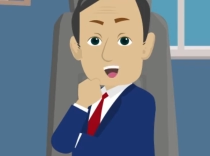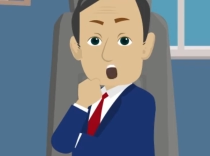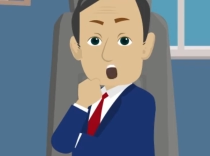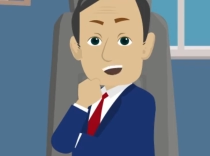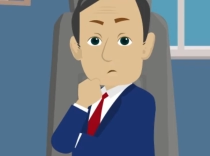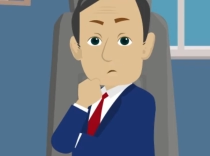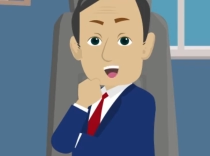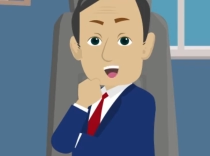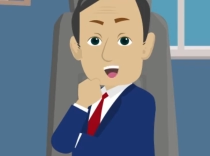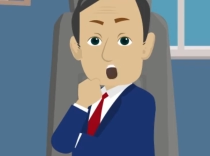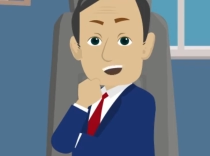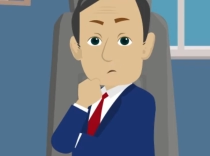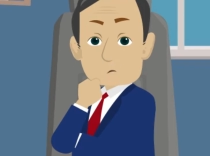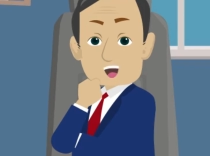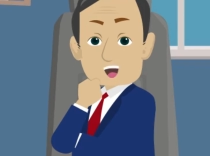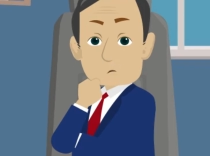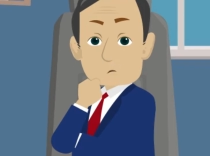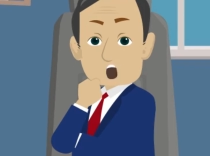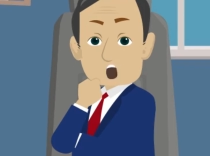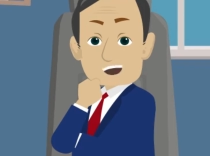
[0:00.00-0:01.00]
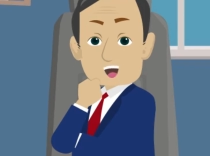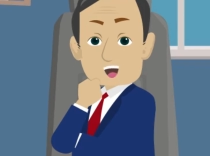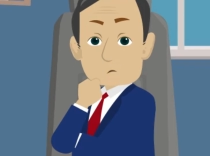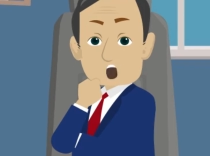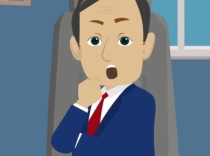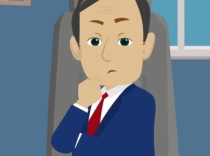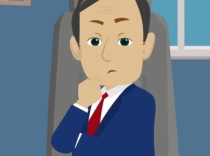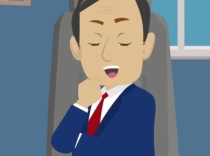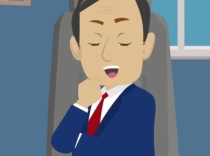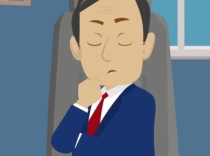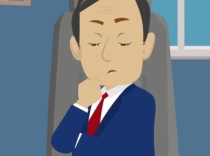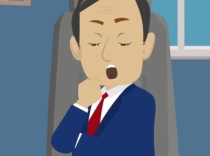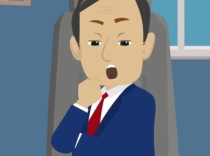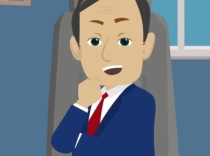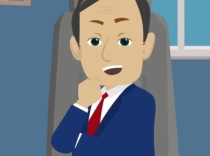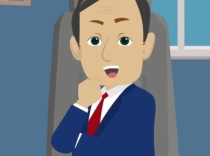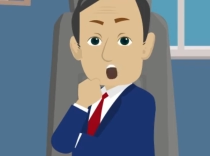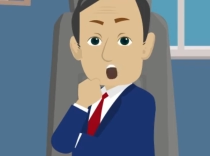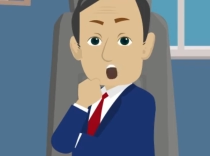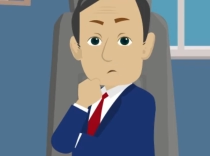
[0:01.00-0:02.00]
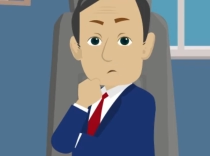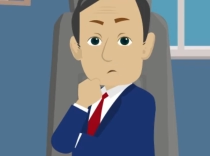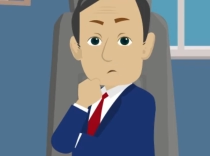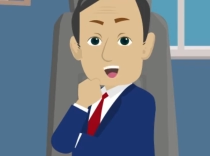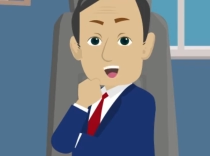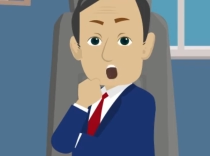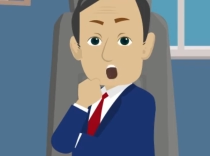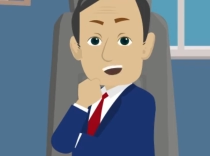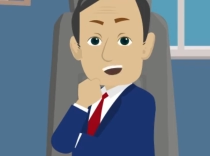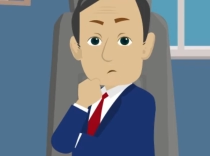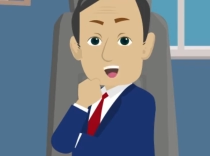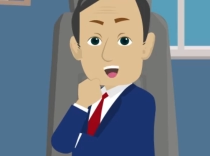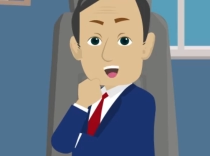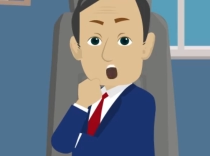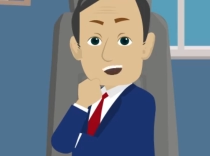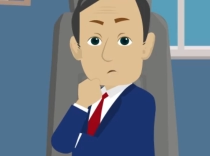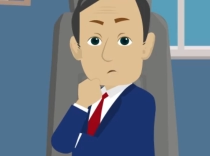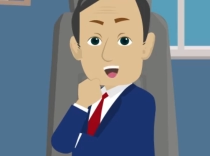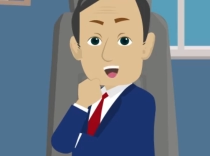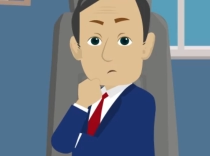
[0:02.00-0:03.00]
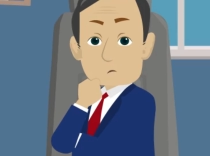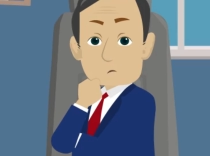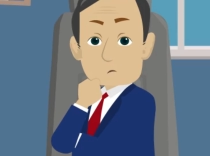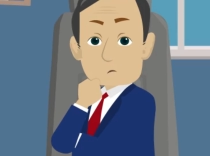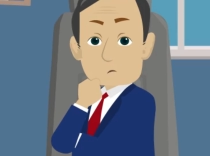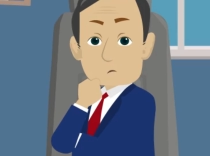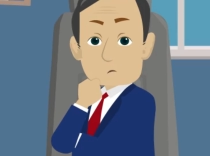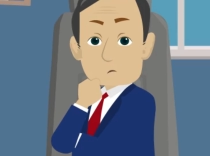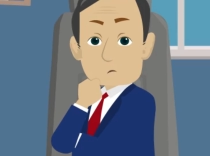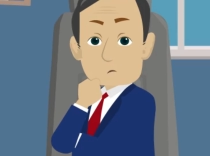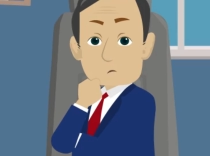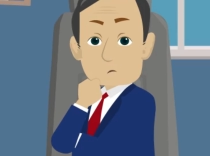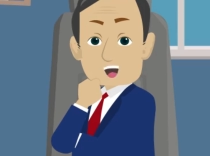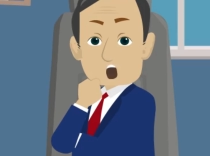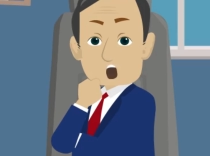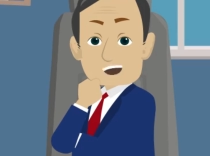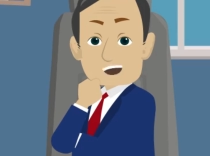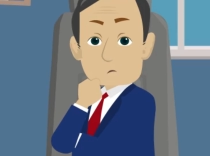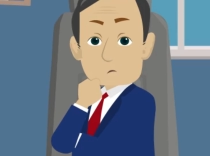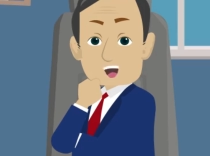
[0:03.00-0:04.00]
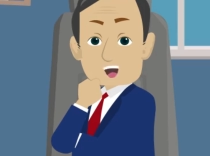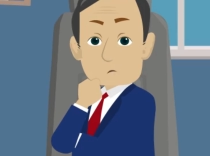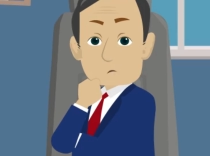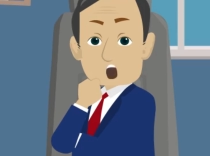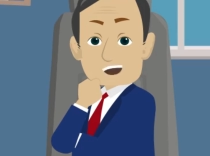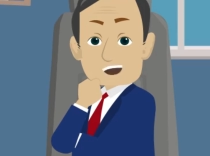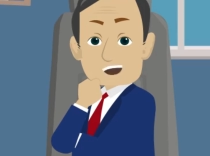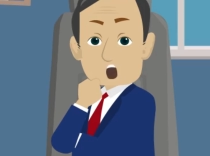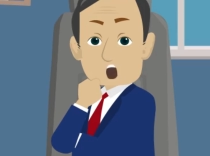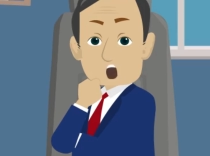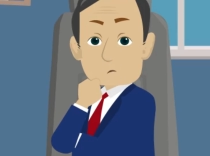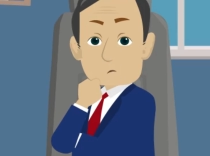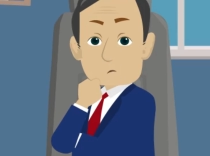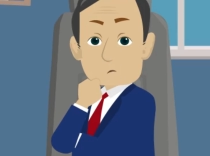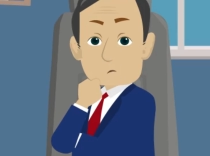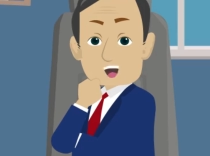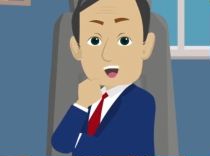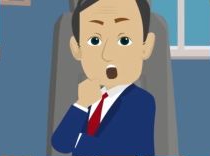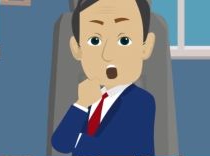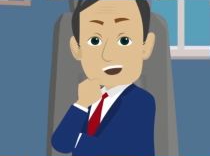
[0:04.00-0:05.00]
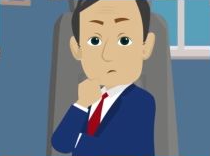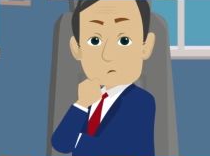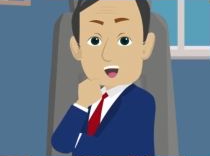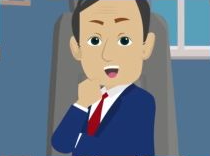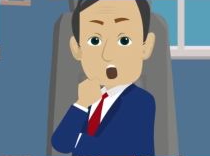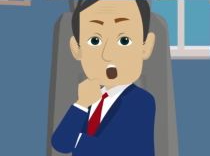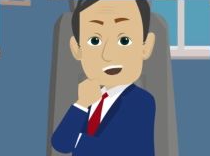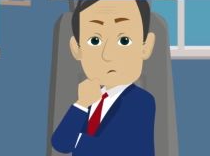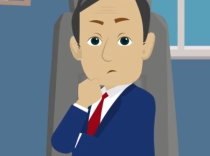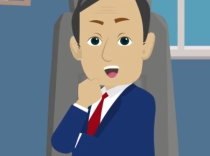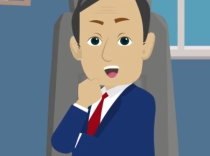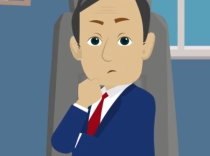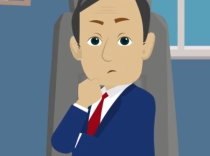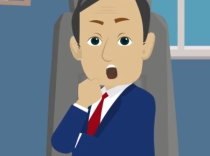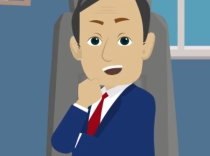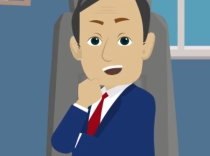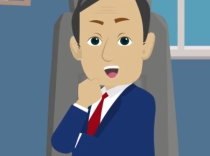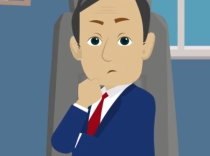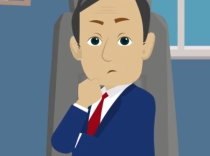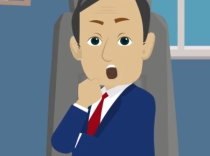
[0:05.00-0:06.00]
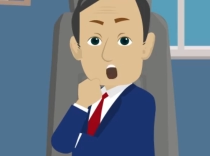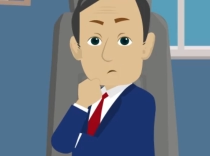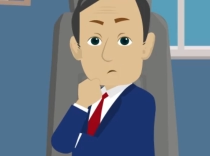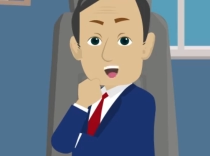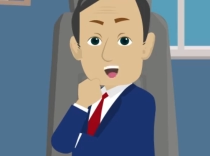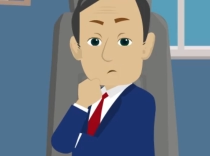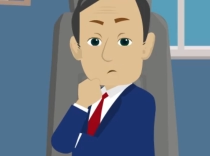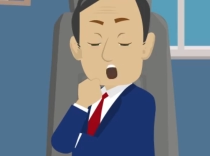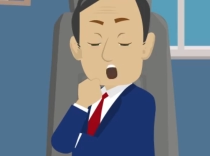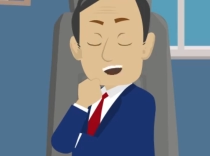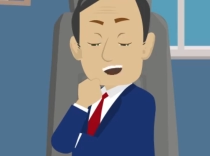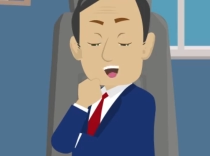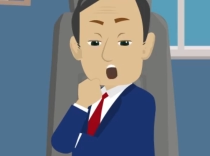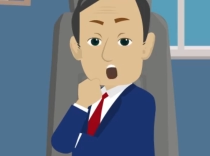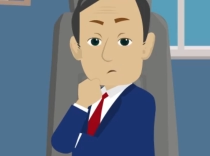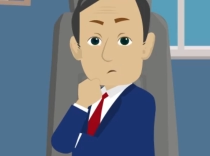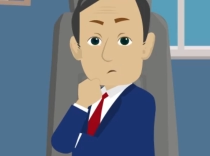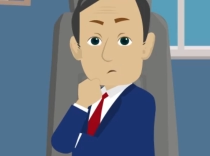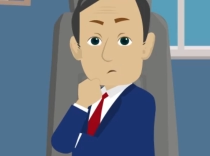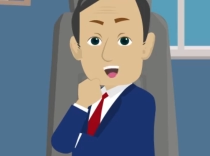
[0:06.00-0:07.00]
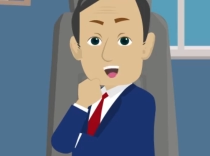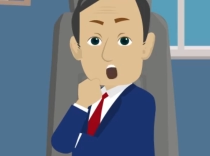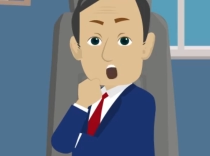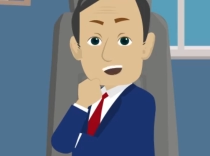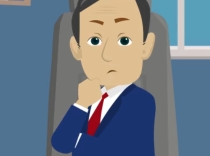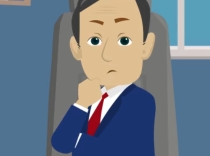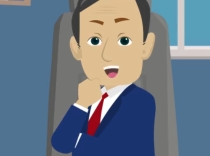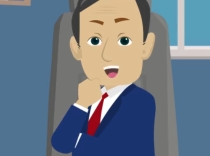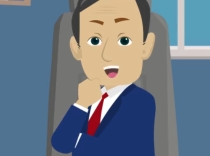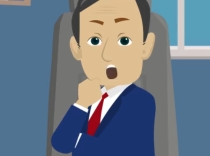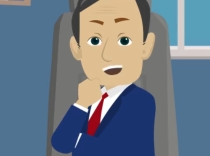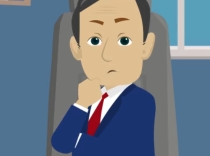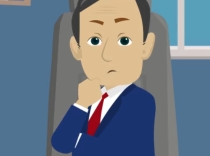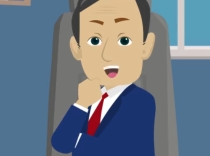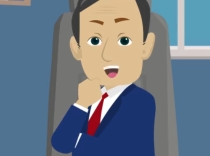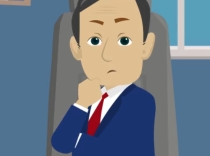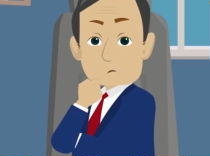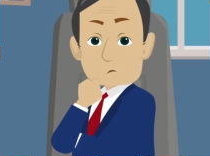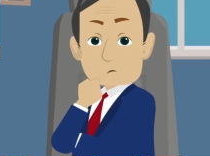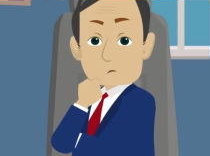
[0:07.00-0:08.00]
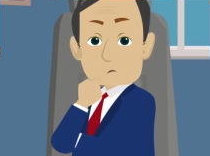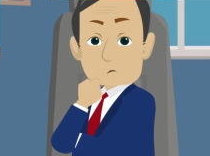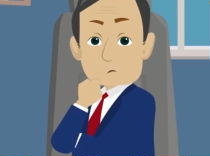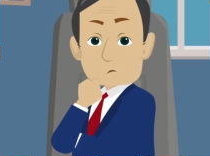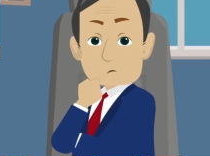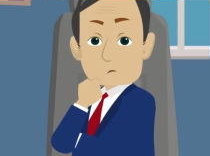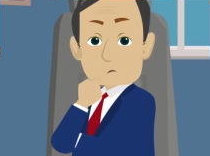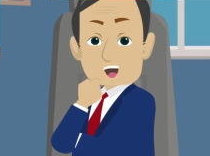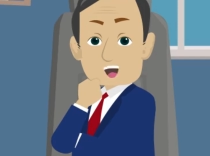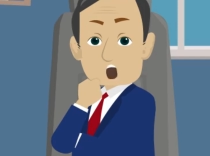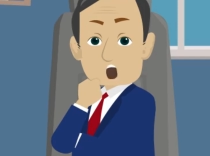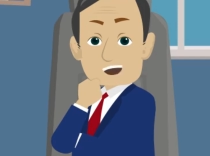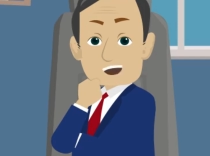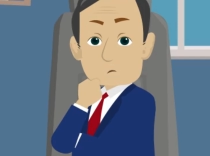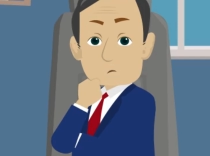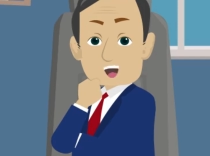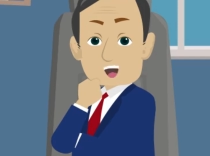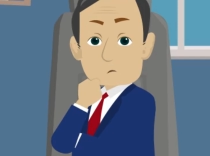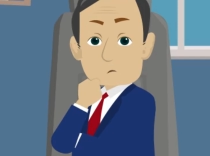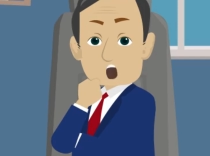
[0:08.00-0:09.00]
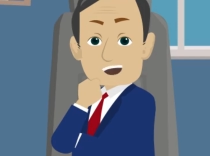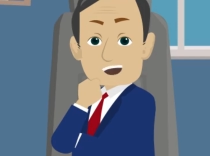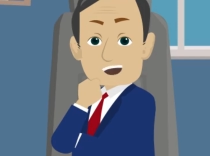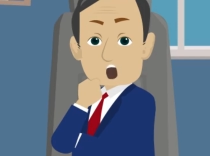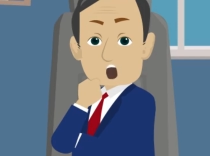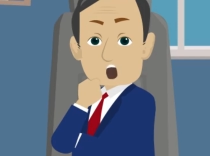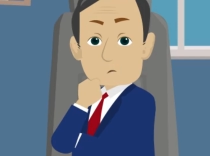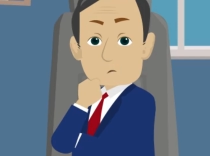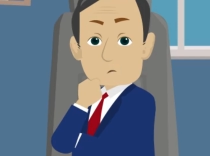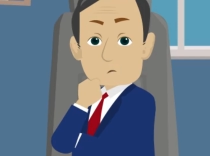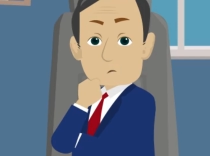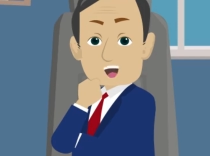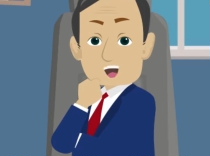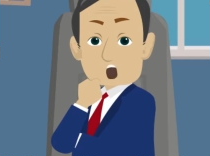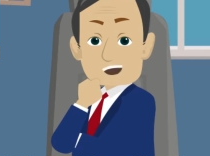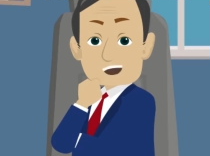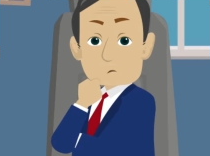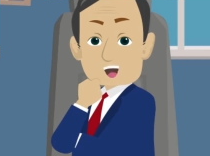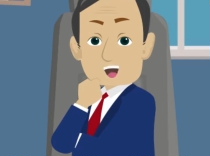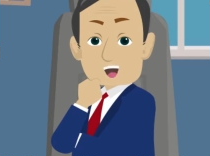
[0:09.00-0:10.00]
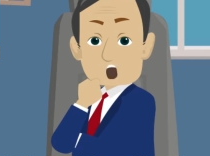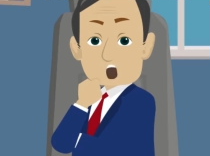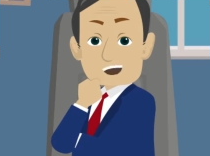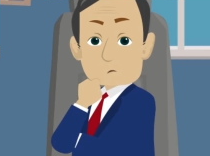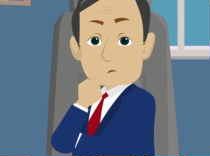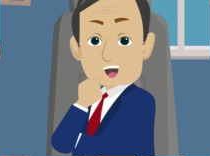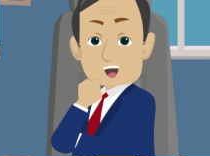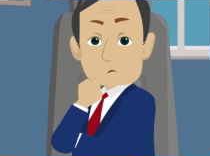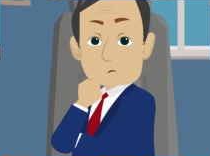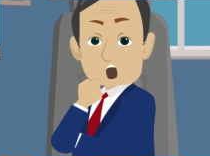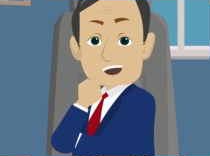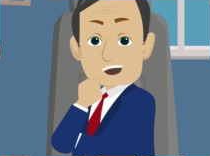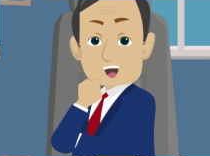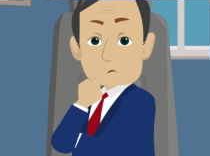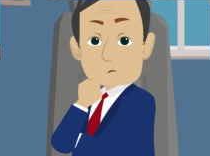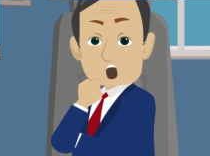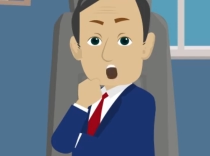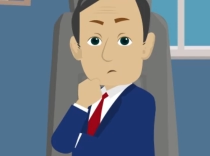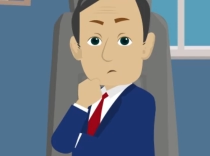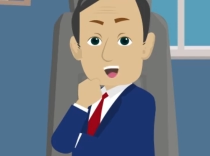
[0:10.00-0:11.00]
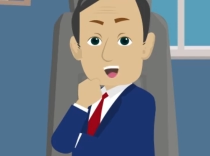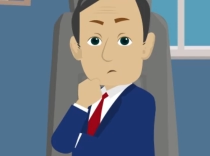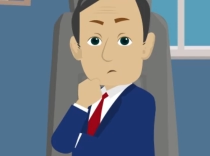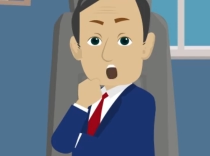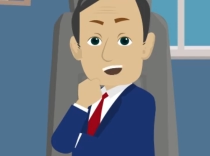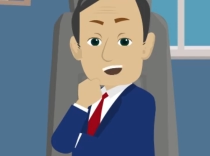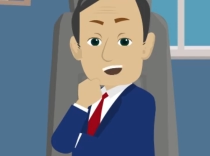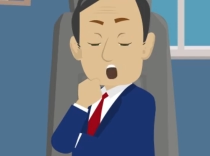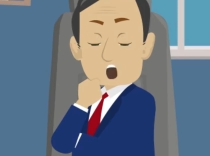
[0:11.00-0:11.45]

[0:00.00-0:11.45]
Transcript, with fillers: On an ideological crusade against a border dispute to go make Raytheon's board of directors happy, to go make uniparty politicians that don't want to address real issues more popular. It's a disgrace.